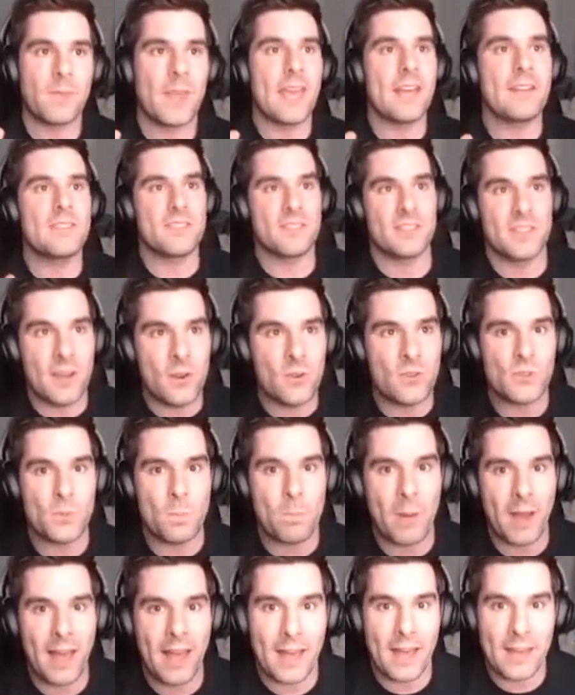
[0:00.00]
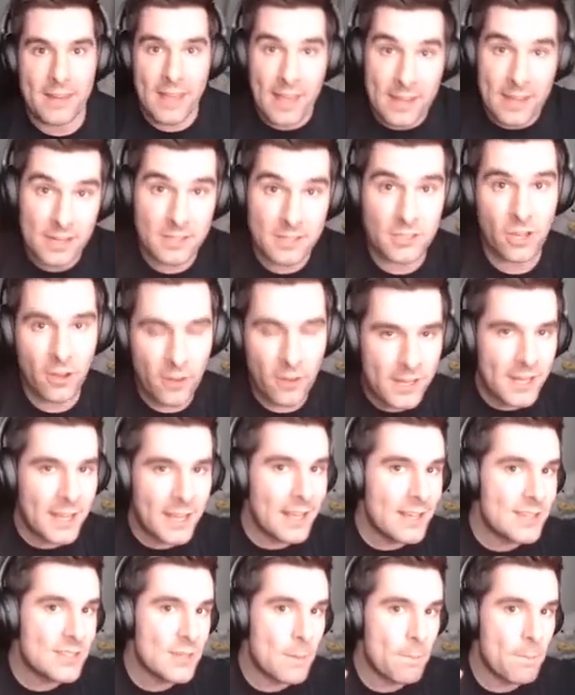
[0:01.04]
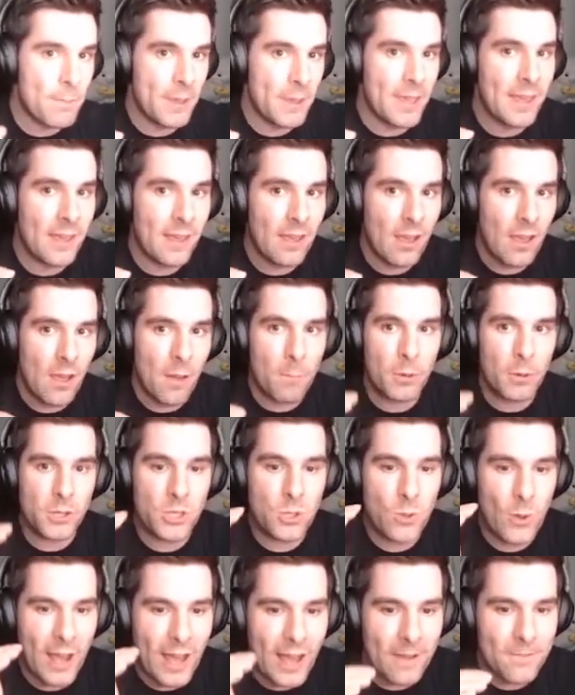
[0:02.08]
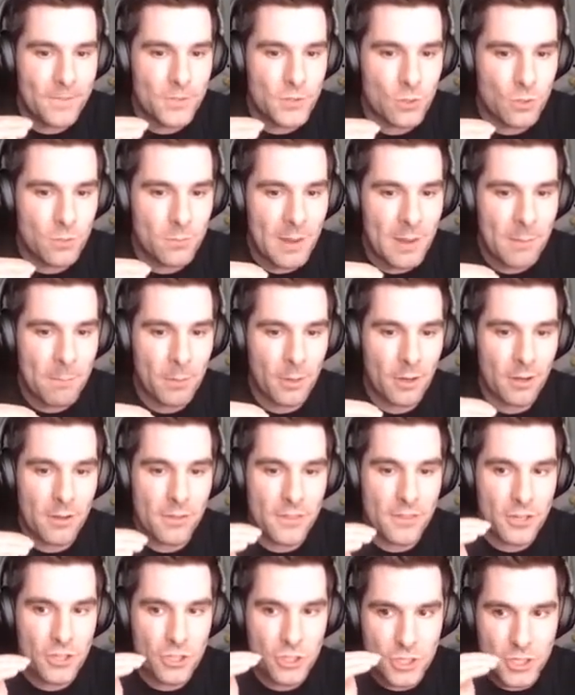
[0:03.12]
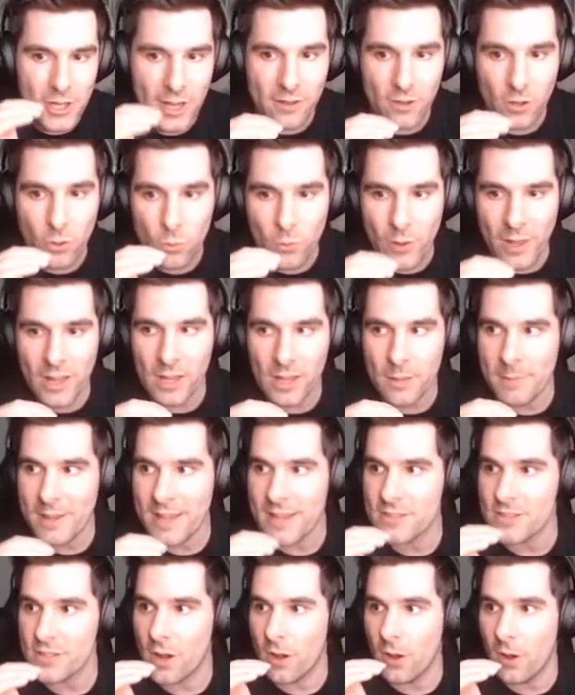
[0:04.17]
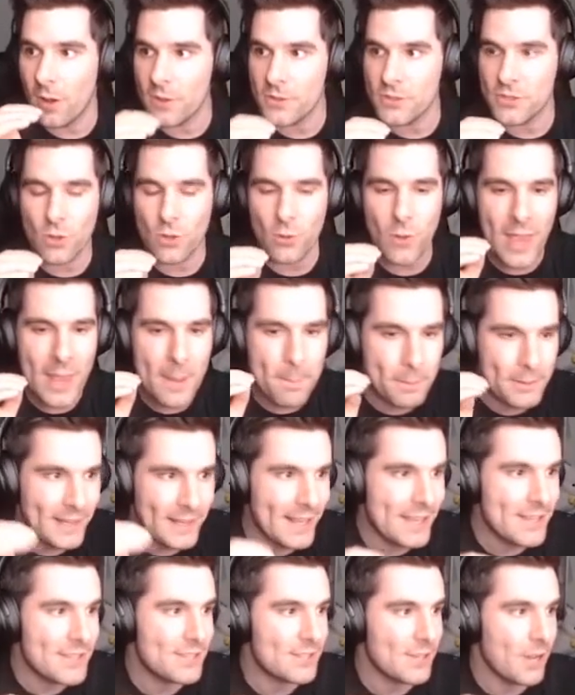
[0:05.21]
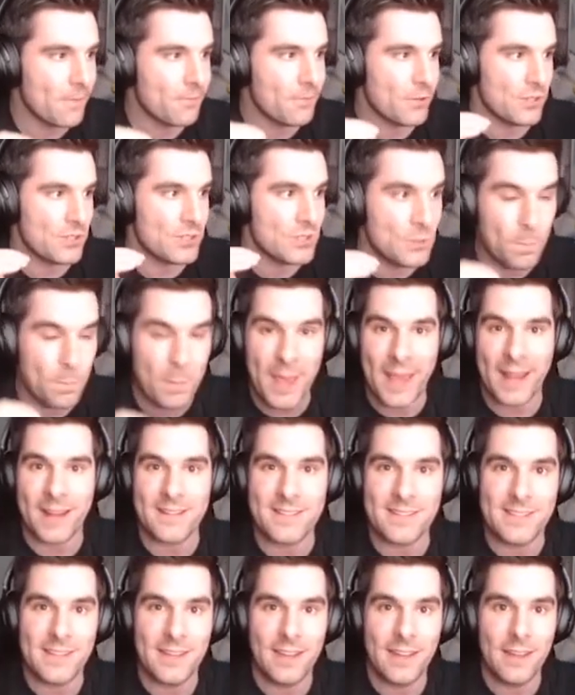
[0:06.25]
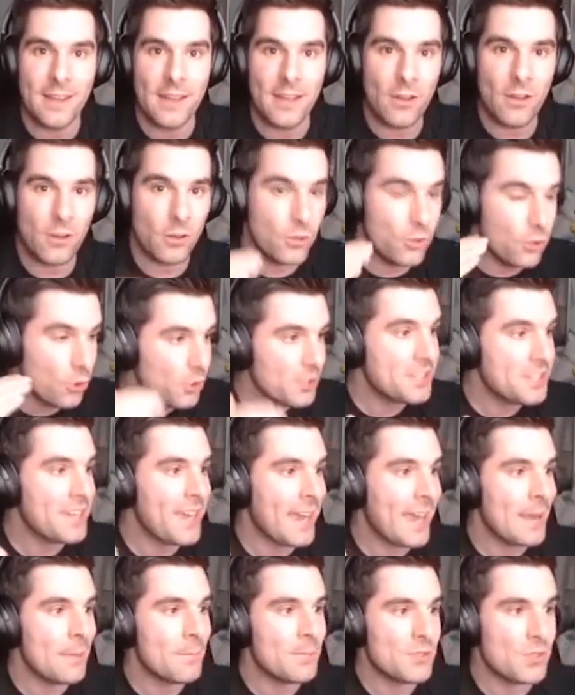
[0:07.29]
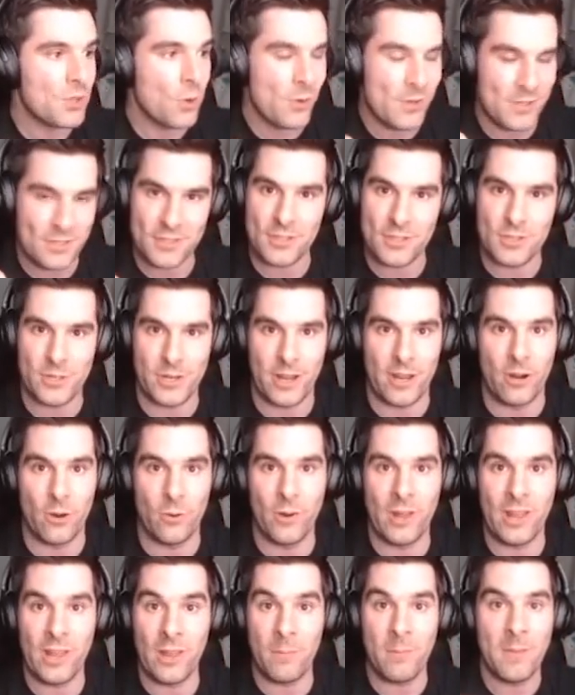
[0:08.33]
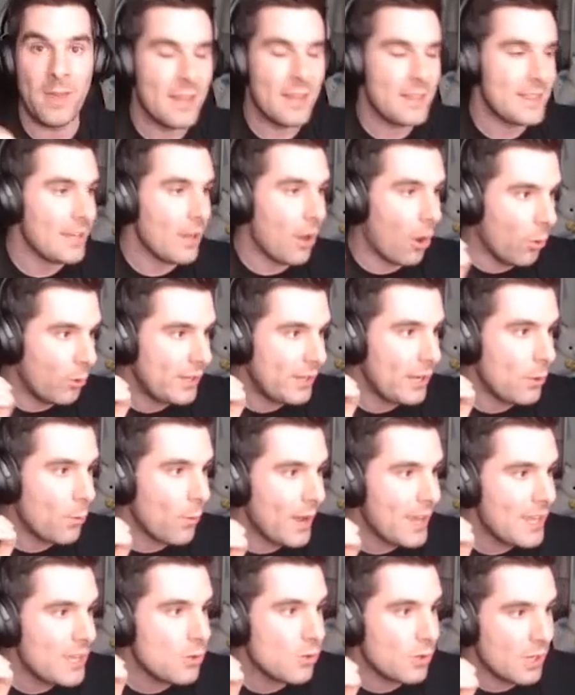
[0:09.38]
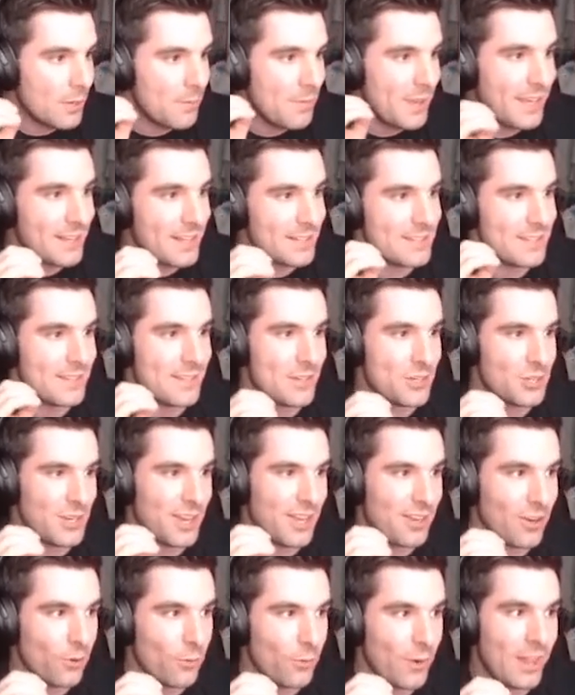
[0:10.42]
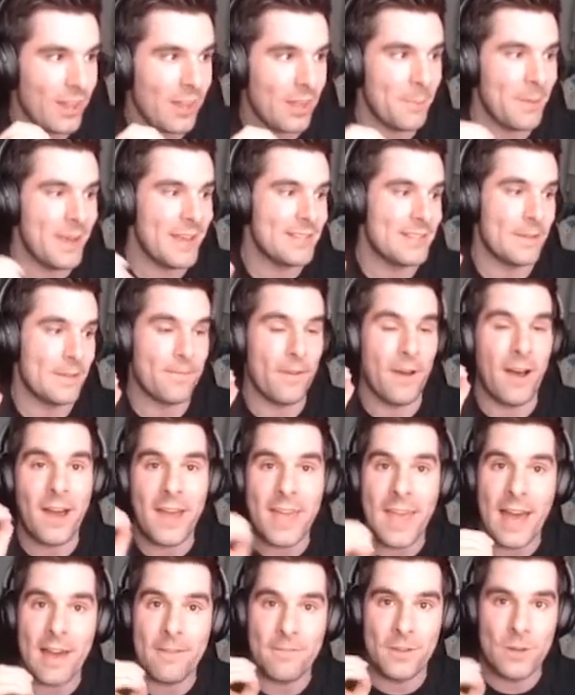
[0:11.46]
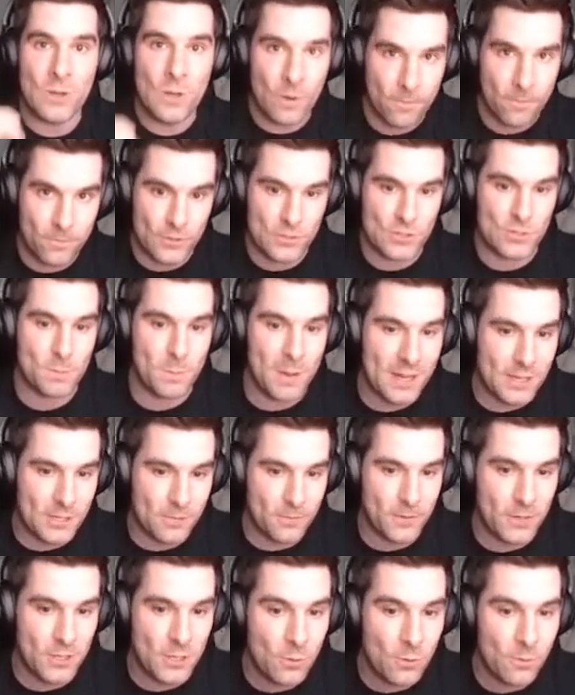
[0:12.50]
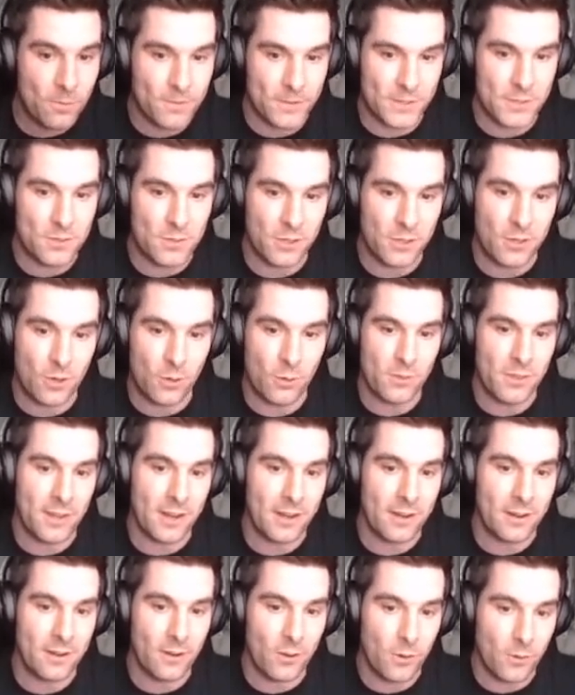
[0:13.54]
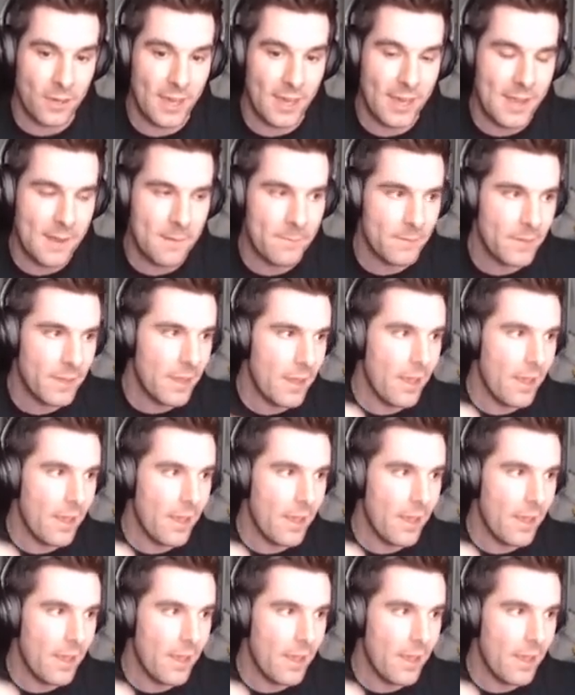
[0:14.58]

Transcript: it sounds bad, and it kind of is a bit, but you have to remember, The Shadow Realm is also a place of respect. Good games go into the Shadow Realm. The only way you can make it to the Shadow Realm is if I have enough respect for you to go there, okay?